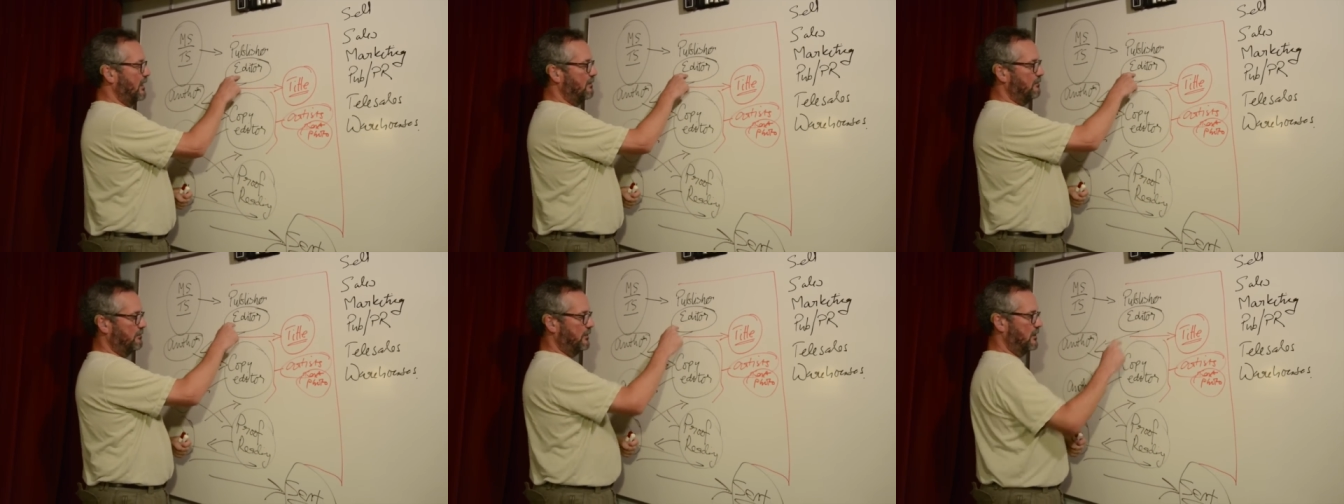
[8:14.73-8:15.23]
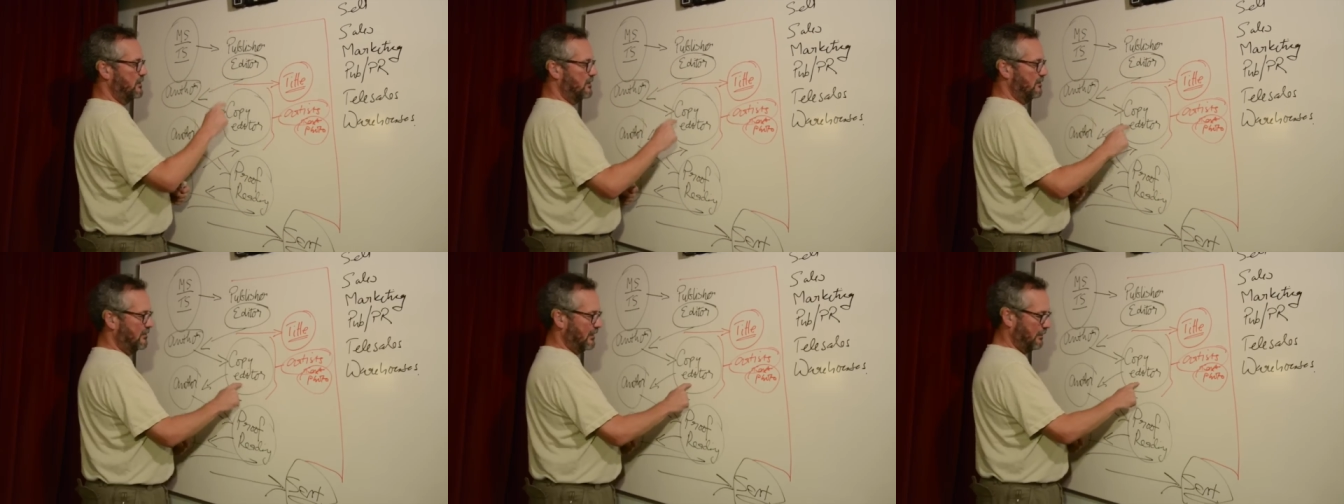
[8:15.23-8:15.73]
that
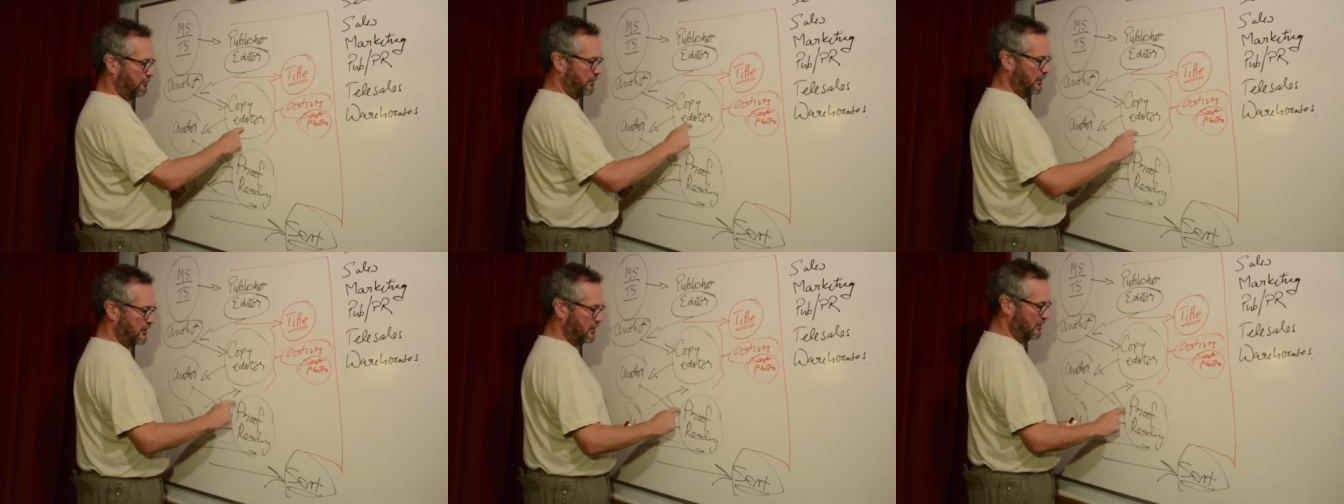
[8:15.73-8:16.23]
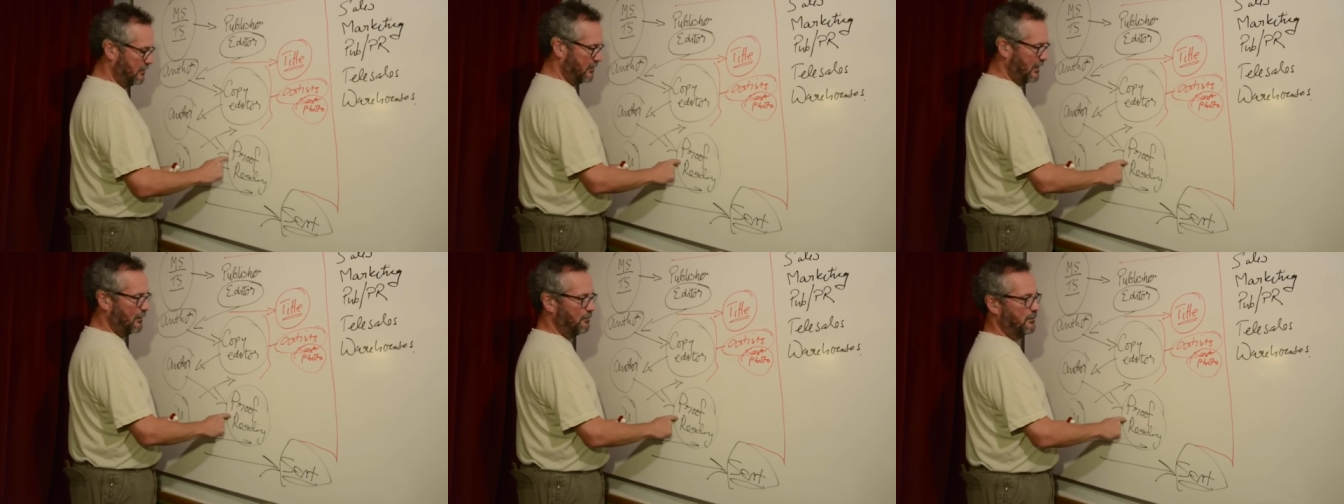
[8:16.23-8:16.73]
person, that
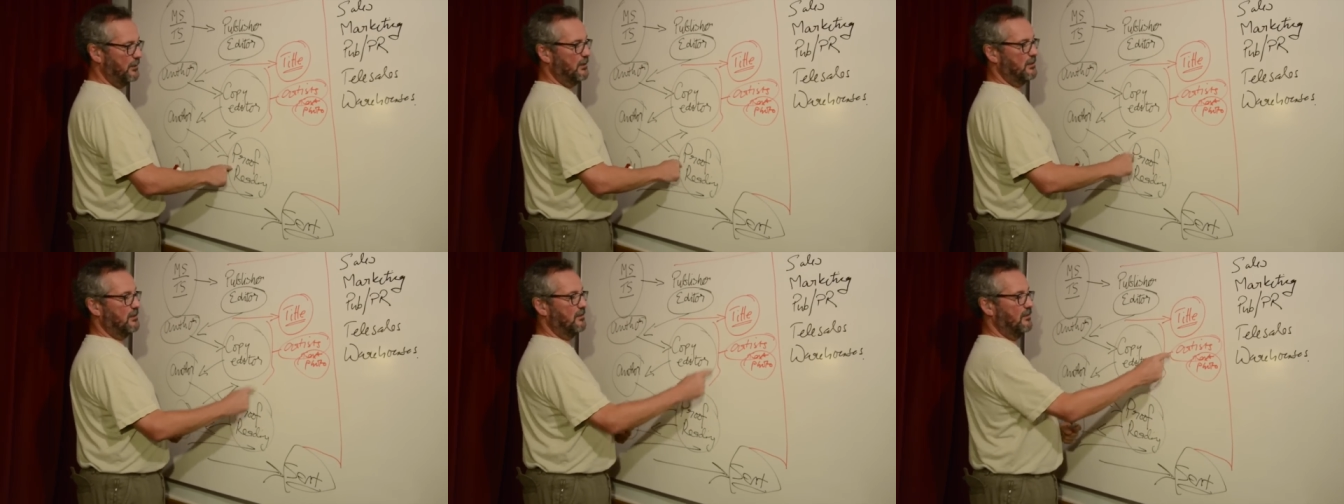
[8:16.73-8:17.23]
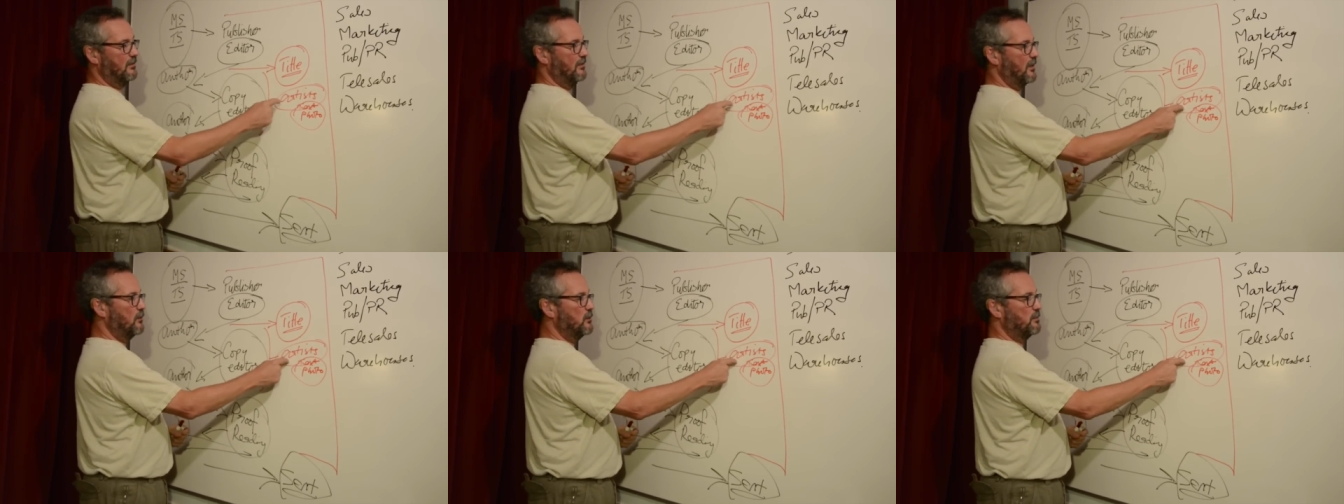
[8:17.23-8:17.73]
person, that person,
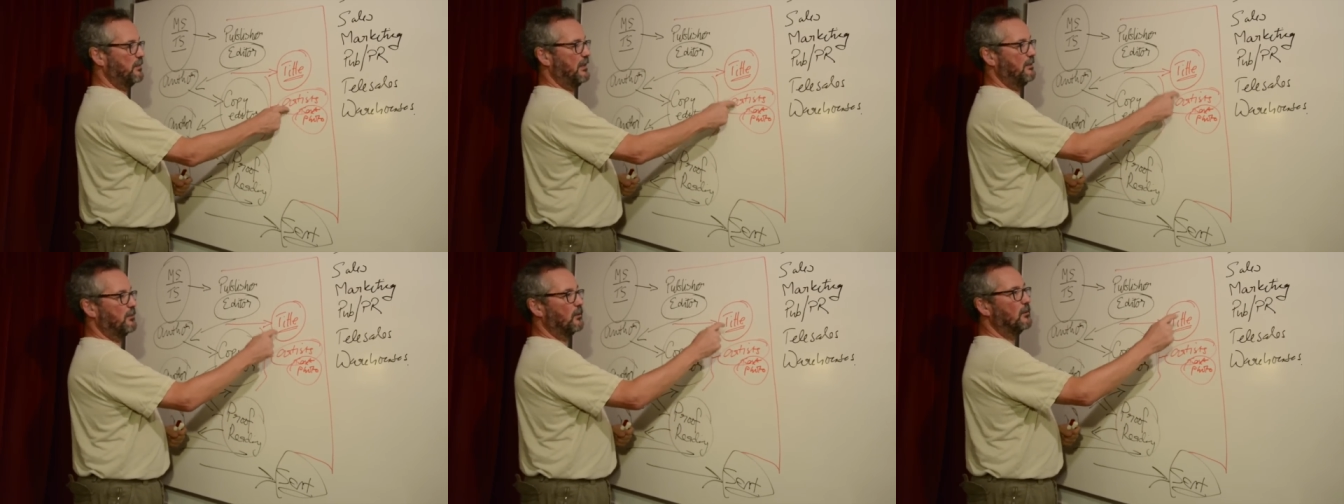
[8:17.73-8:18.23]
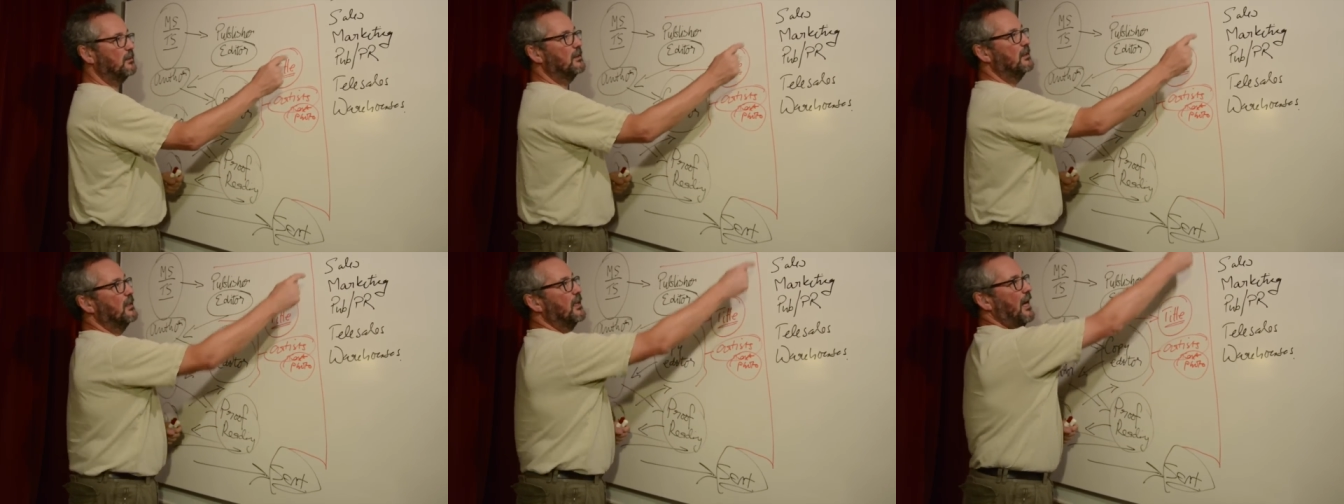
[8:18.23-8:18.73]
those
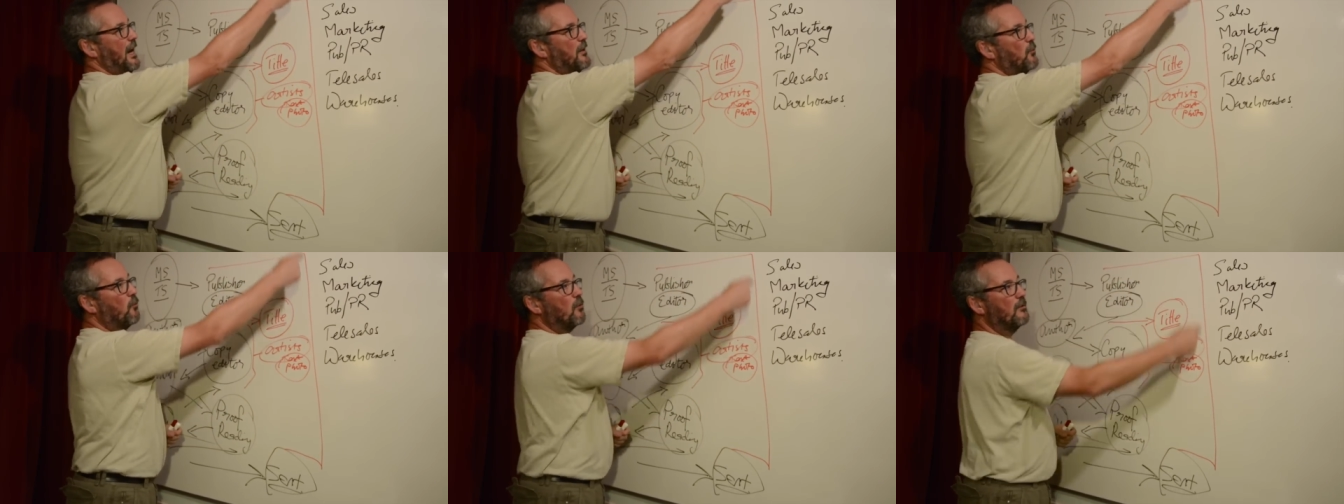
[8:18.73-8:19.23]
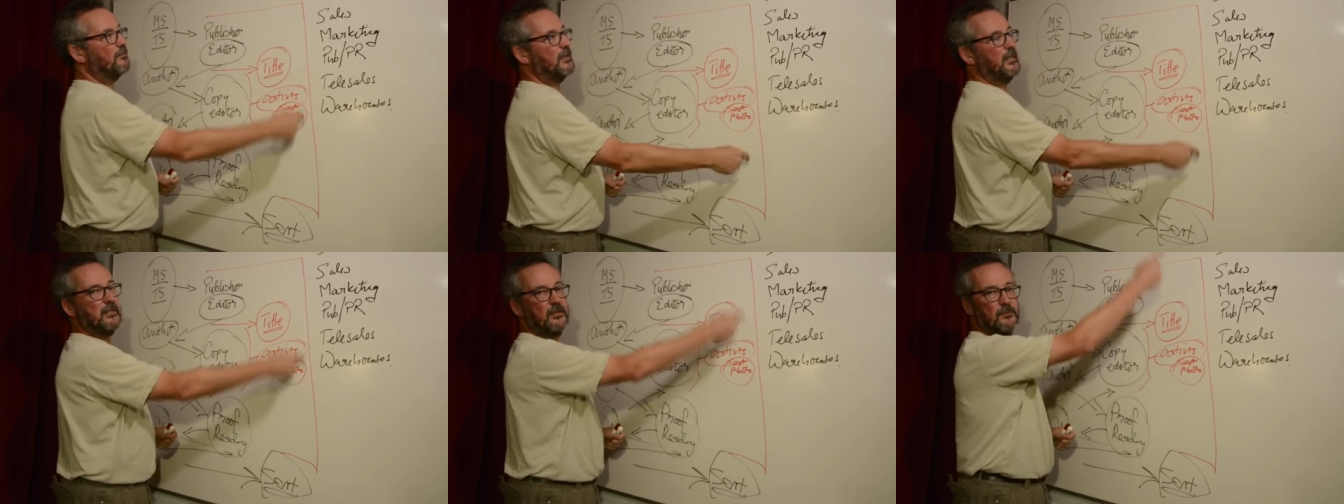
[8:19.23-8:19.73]
people, and all
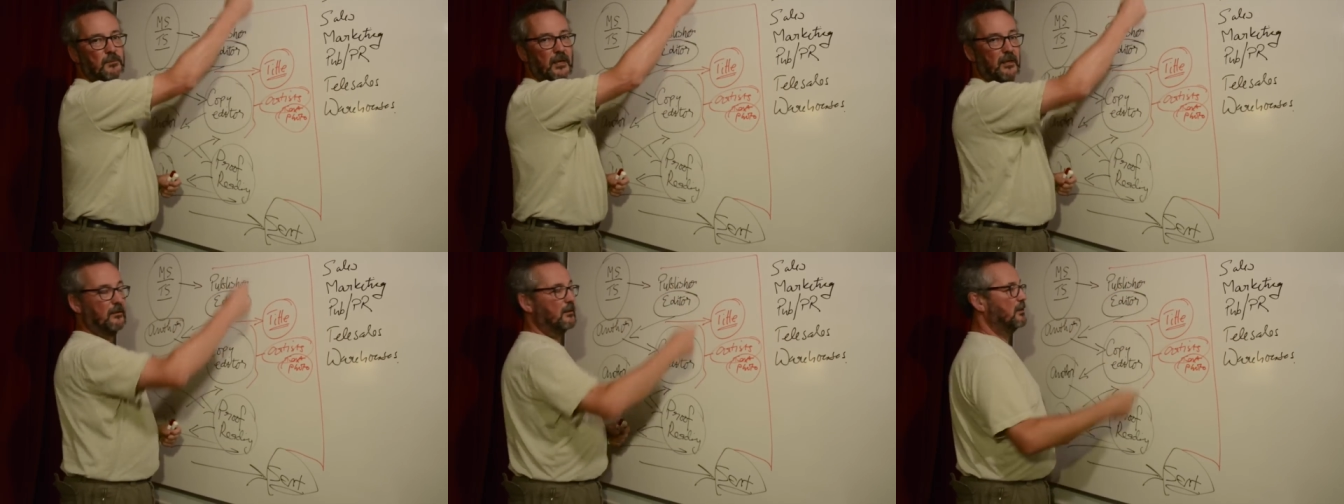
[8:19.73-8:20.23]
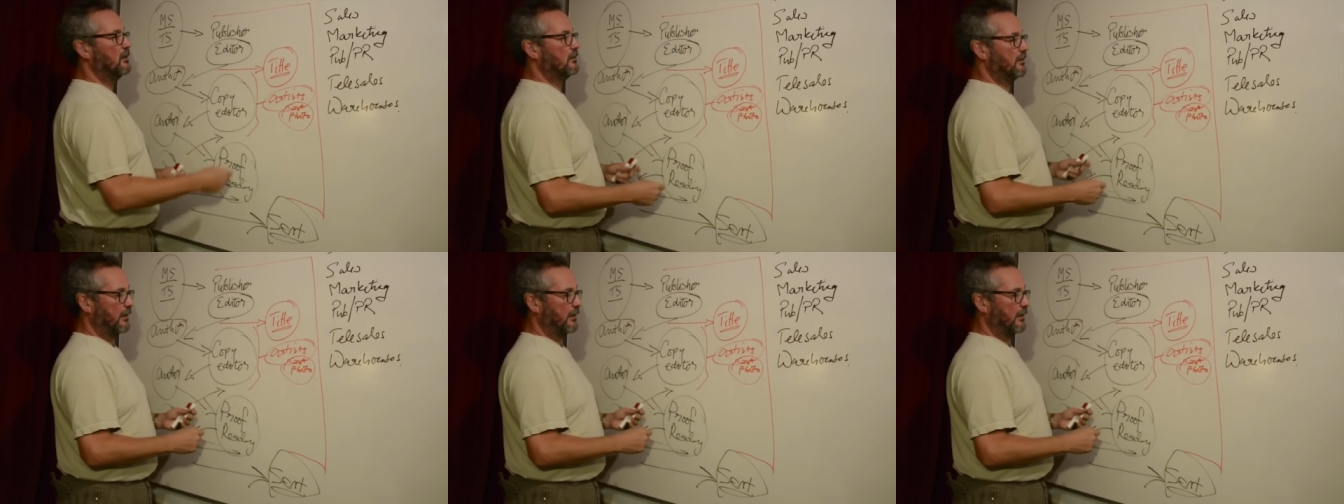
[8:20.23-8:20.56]
of these as well.